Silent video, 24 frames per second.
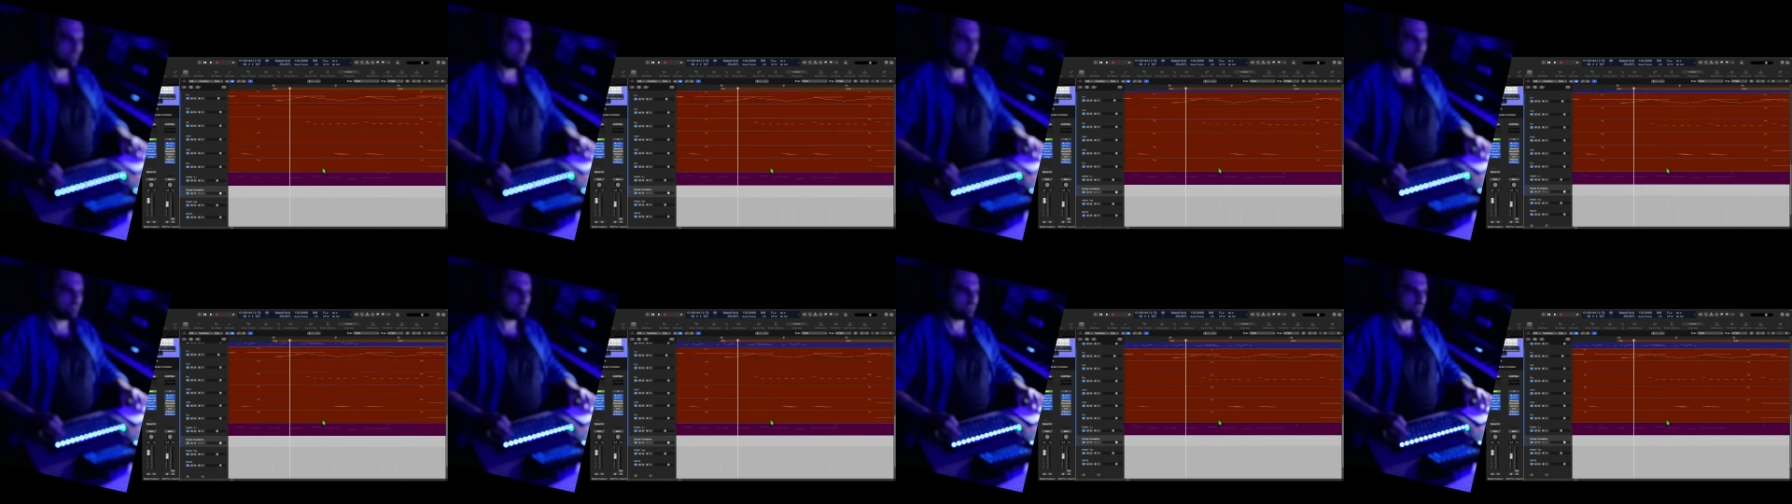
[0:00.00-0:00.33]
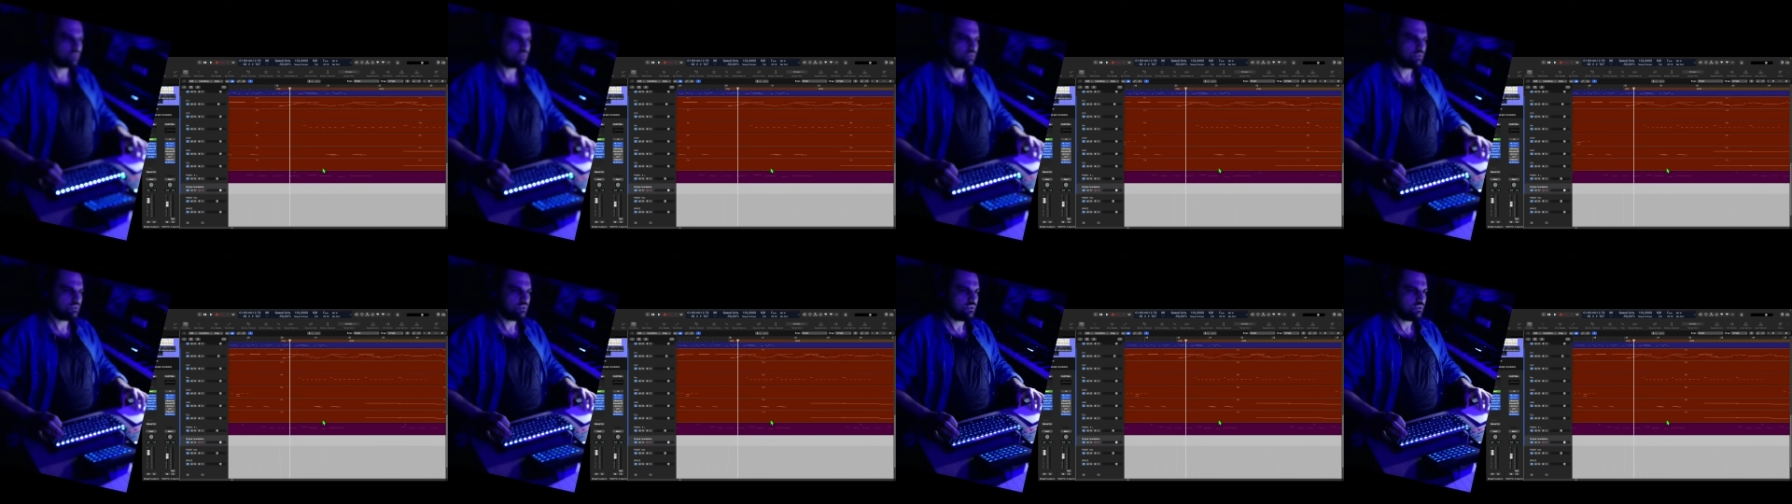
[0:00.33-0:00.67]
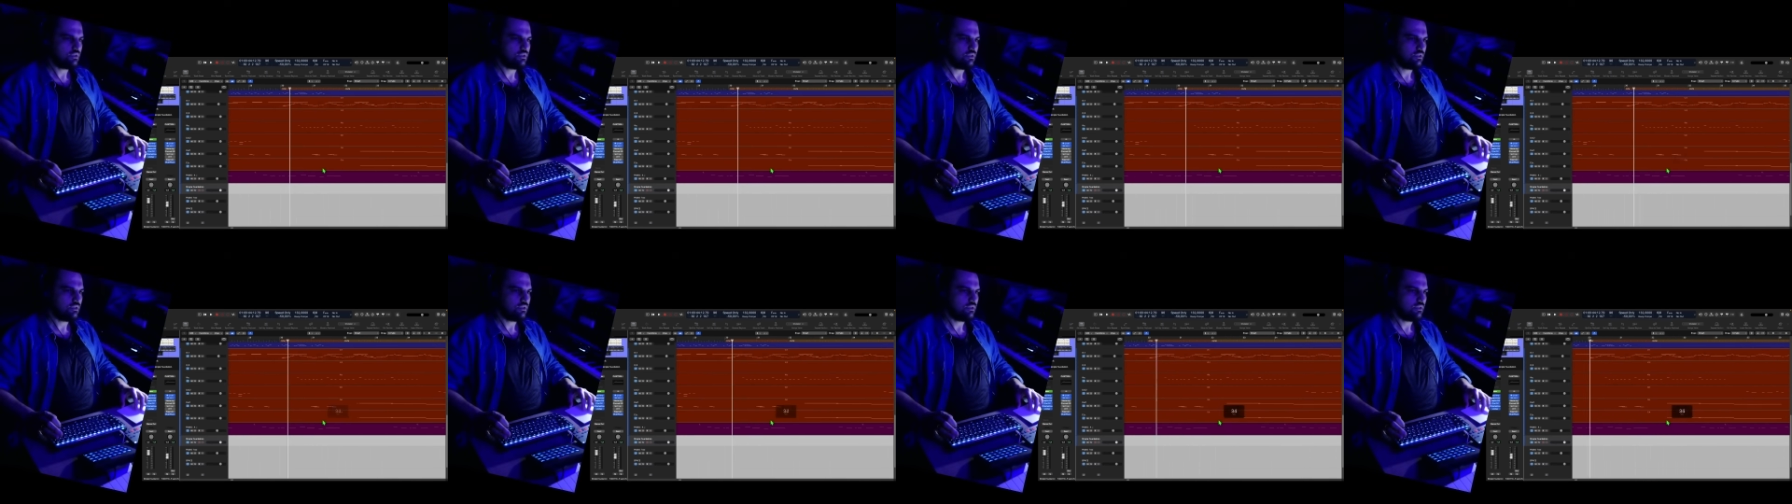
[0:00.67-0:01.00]

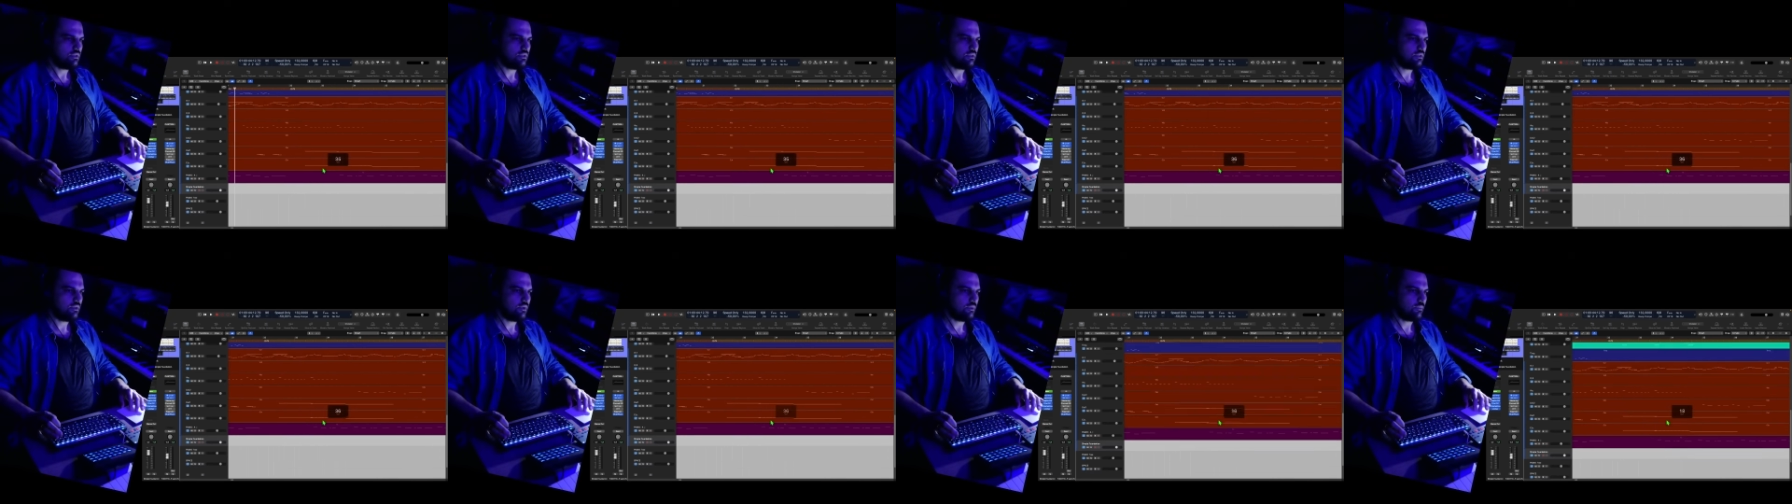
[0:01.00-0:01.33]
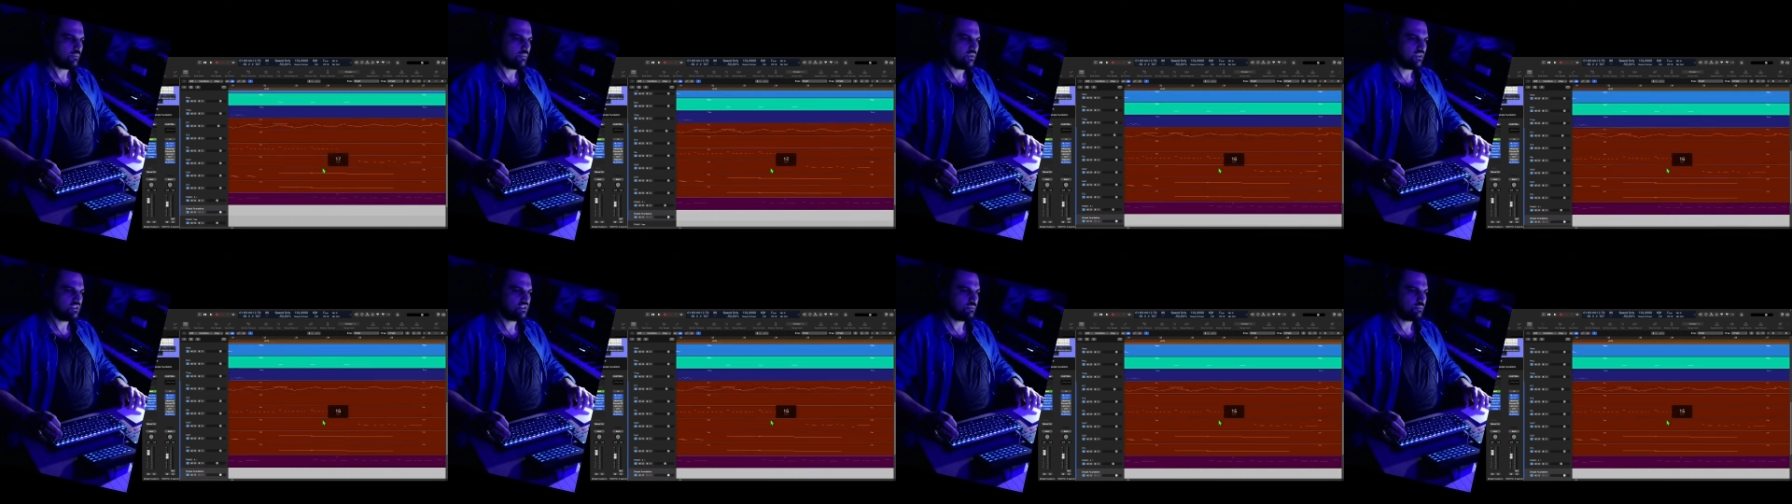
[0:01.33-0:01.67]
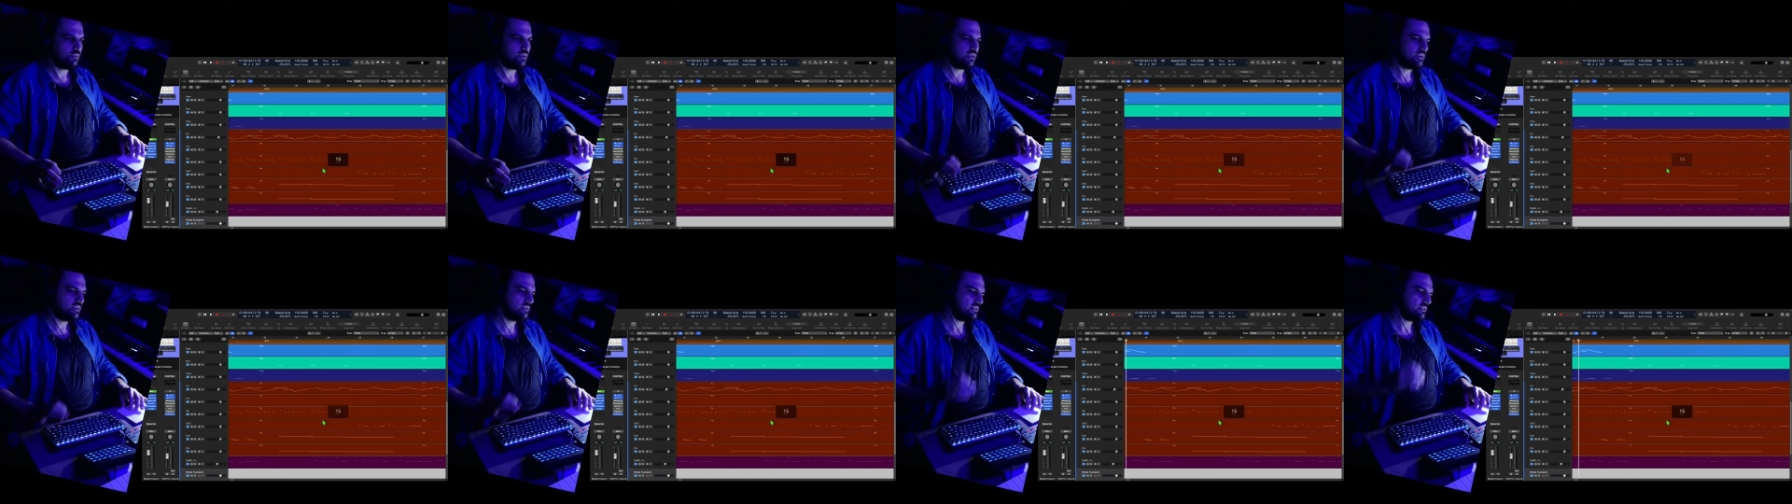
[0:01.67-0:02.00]
So
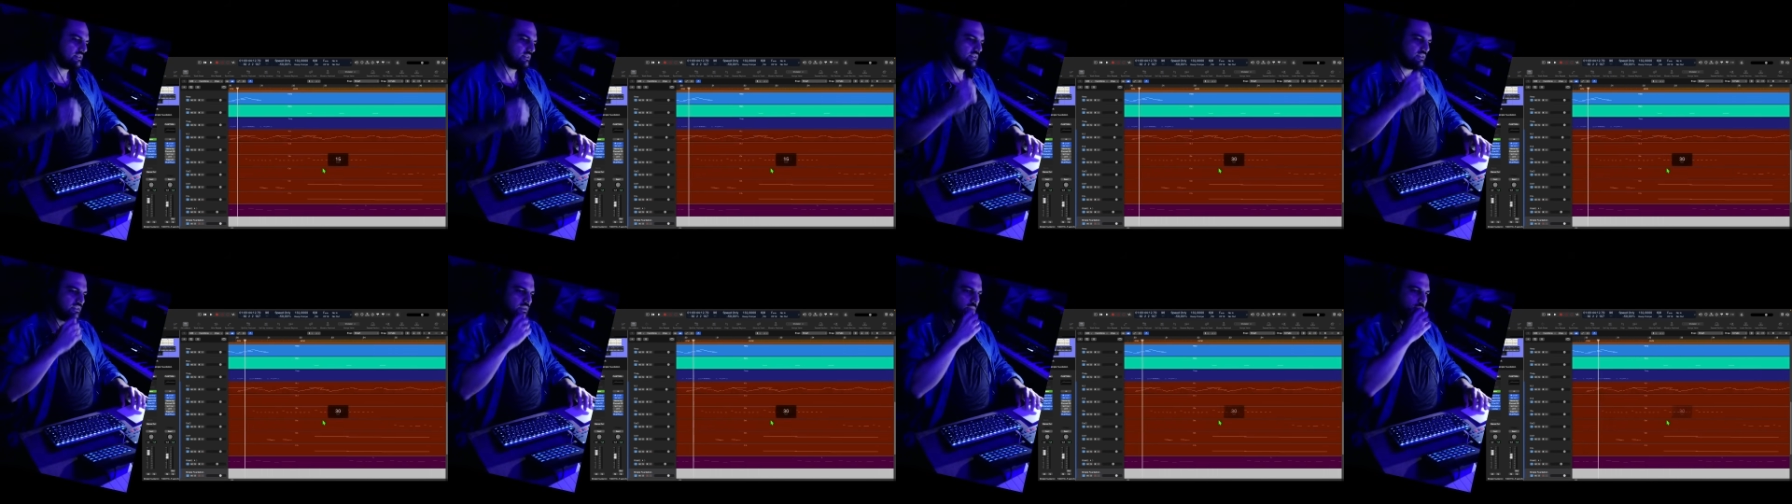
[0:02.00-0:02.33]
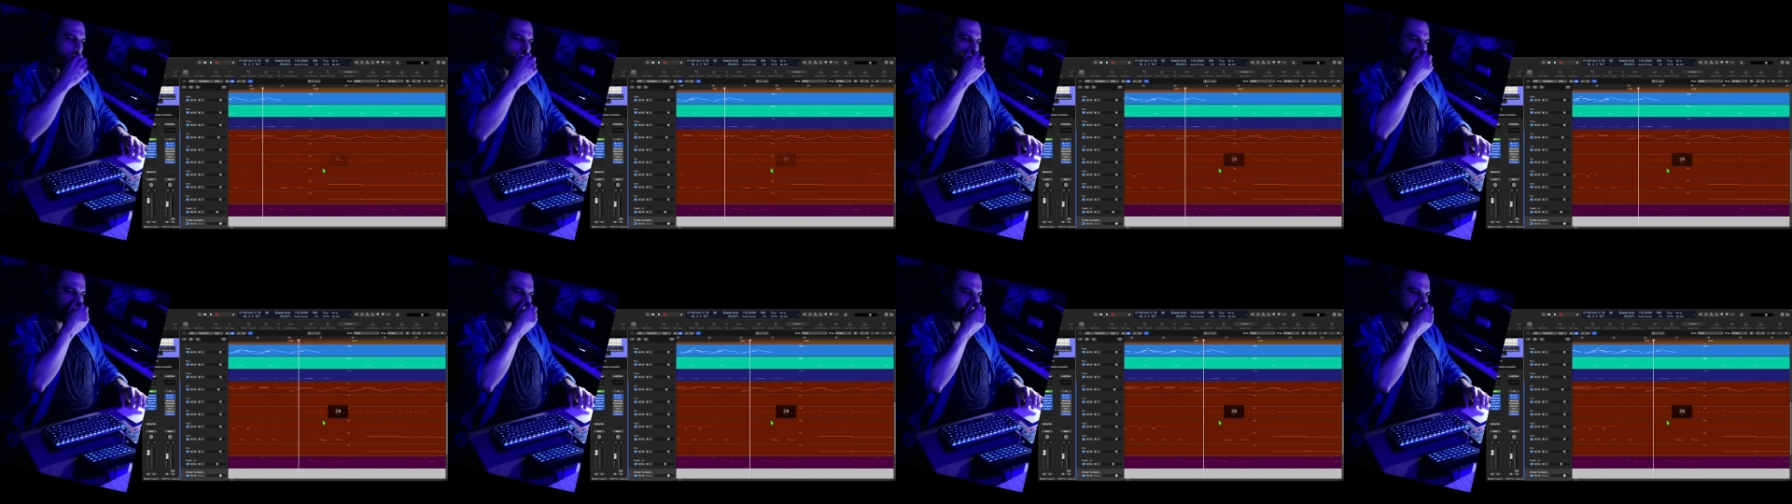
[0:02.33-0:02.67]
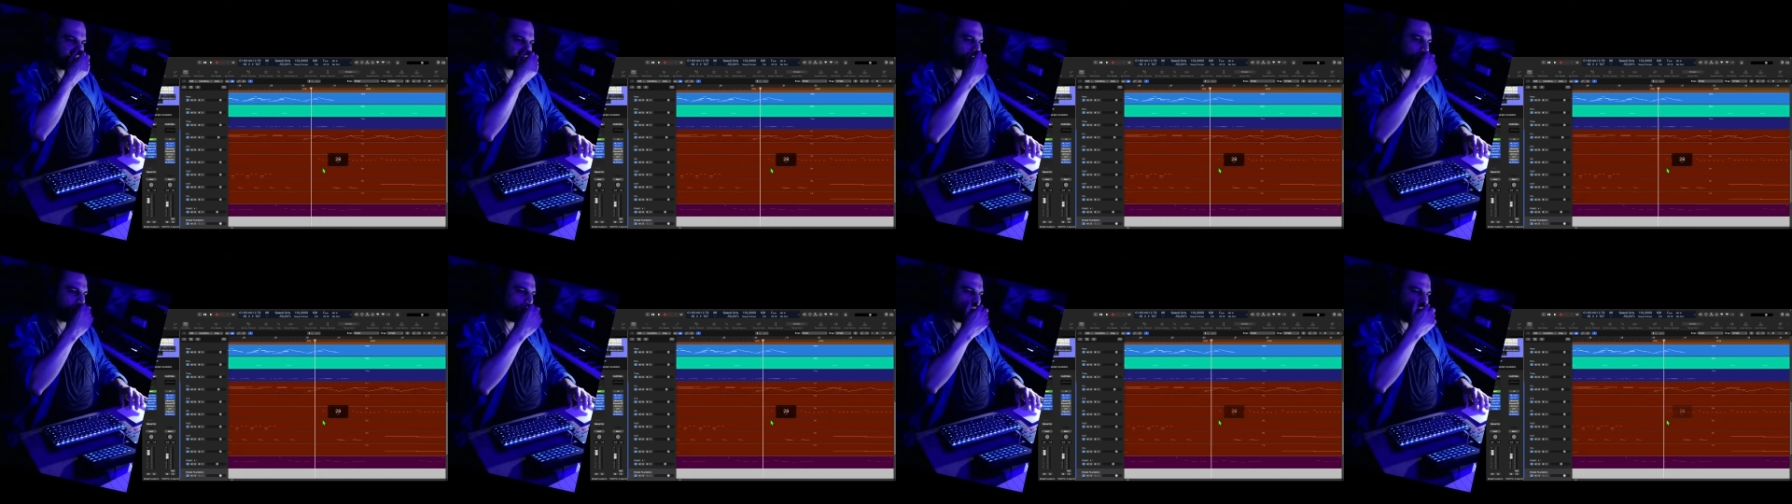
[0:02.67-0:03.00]
principally the passing
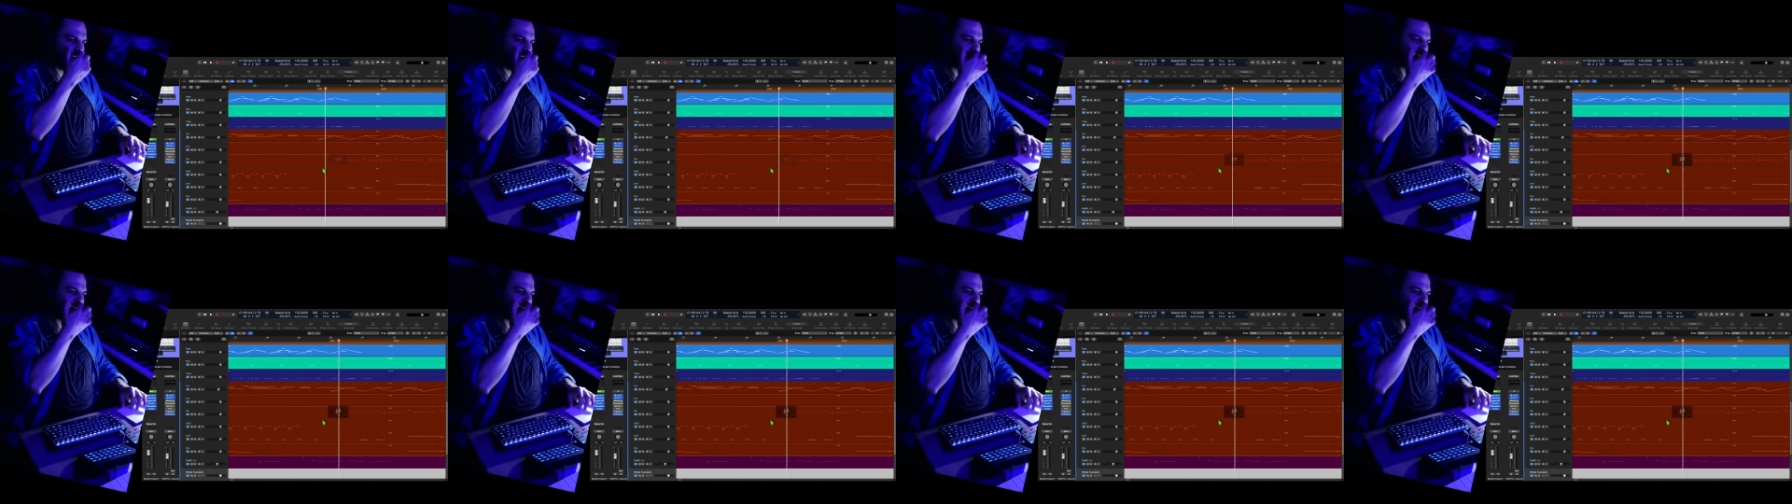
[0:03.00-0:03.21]
chords